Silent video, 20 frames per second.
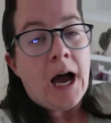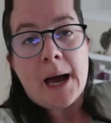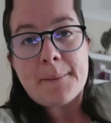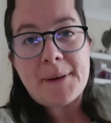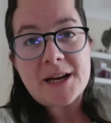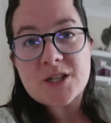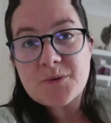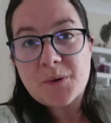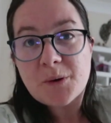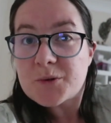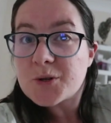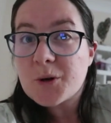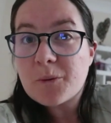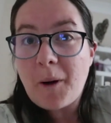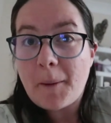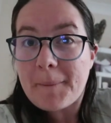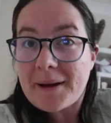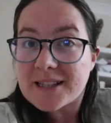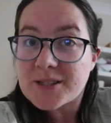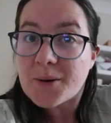I imagine we will talk
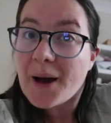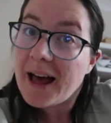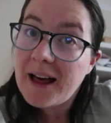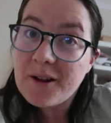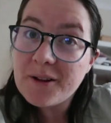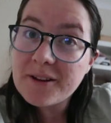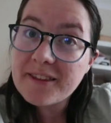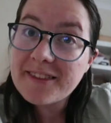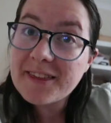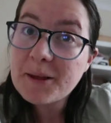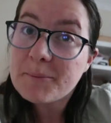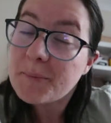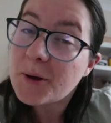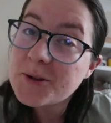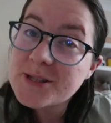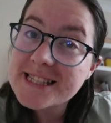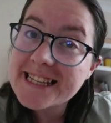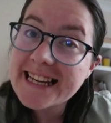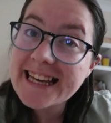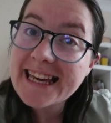about mental health
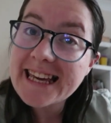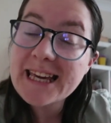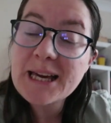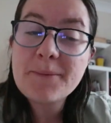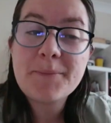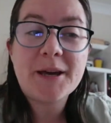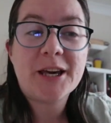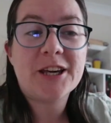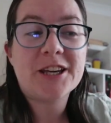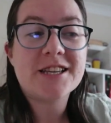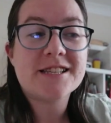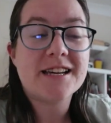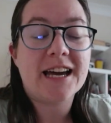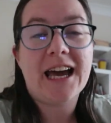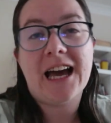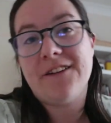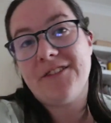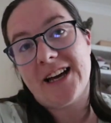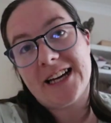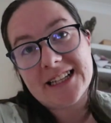mostly because I
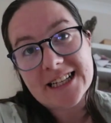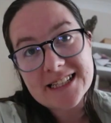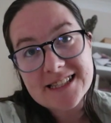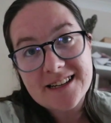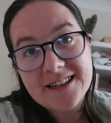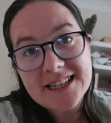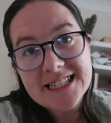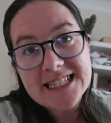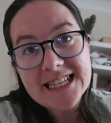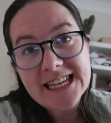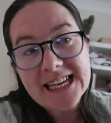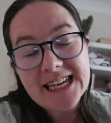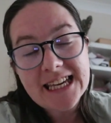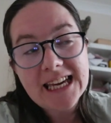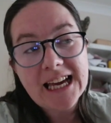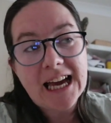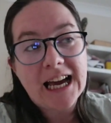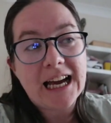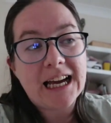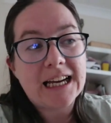have had
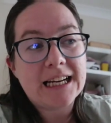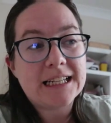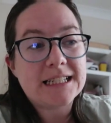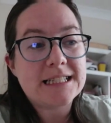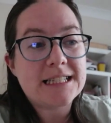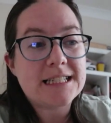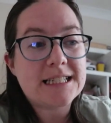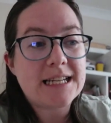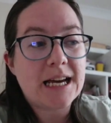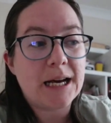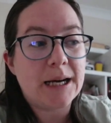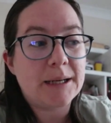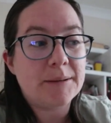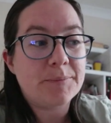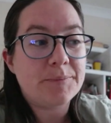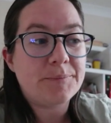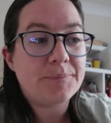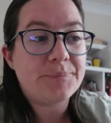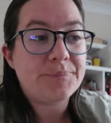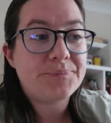anxiety and
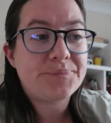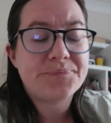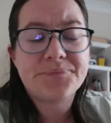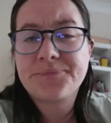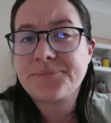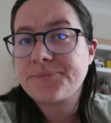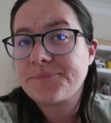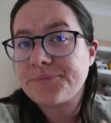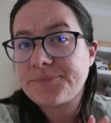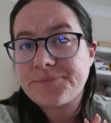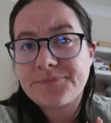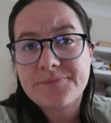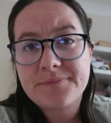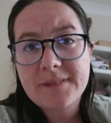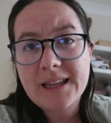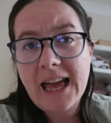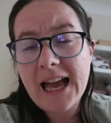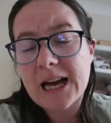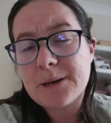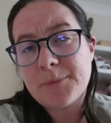I
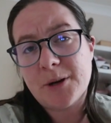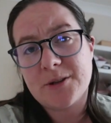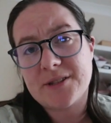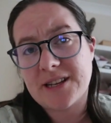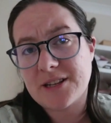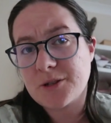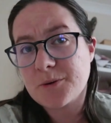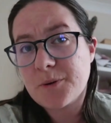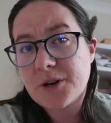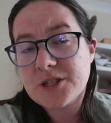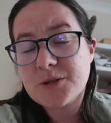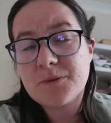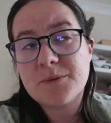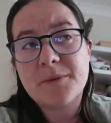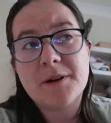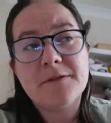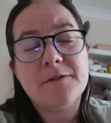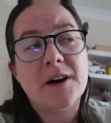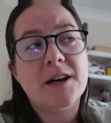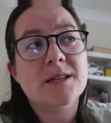had postnatal depression with
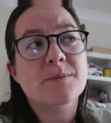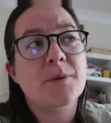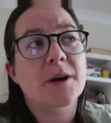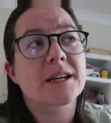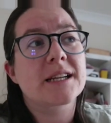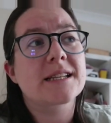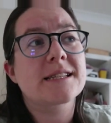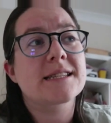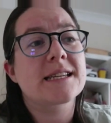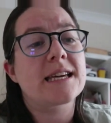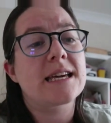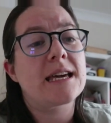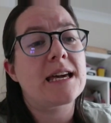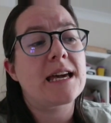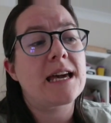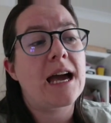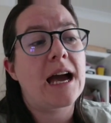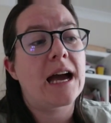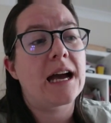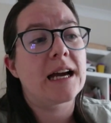my first
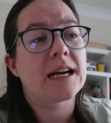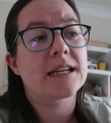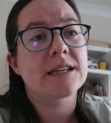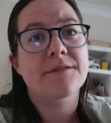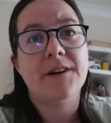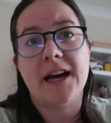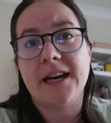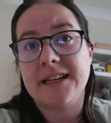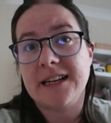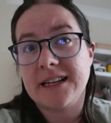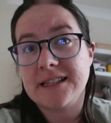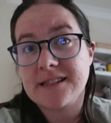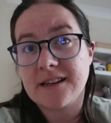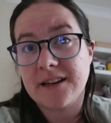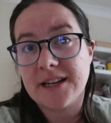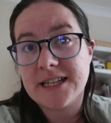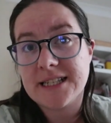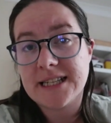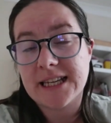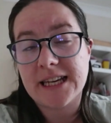pregnancy and I've had
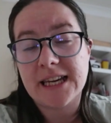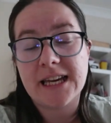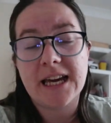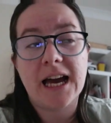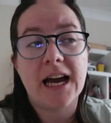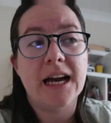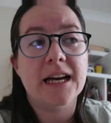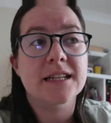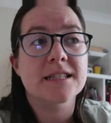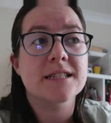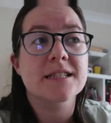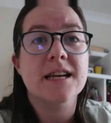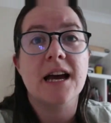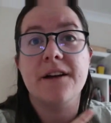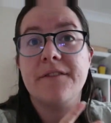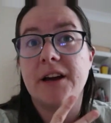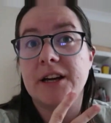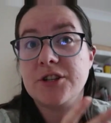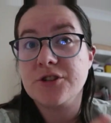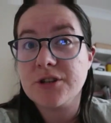anxiety and
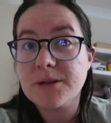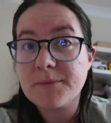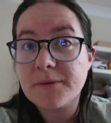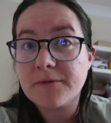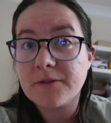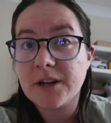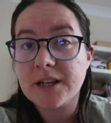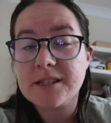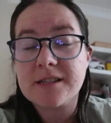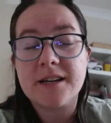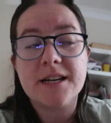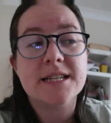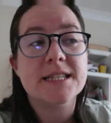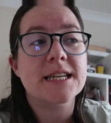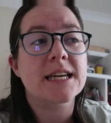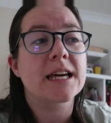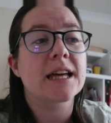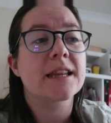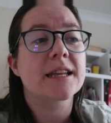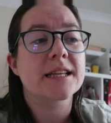have had treatment for
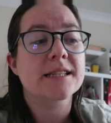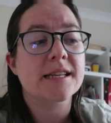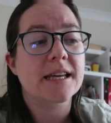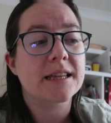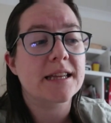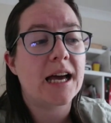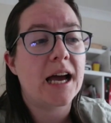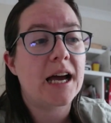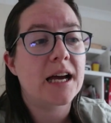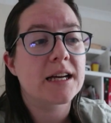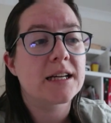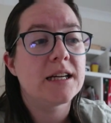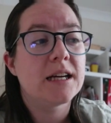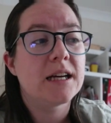anxiety and things like that.